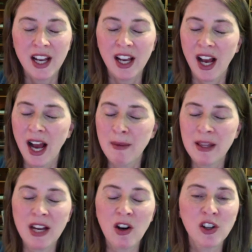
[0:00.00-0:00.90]
I mean,
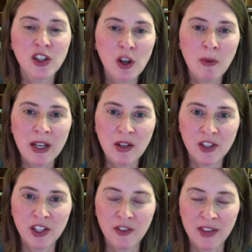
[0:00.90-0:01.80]
there are so many
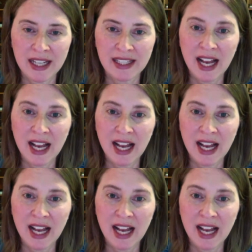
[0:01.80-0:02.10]
uses for these.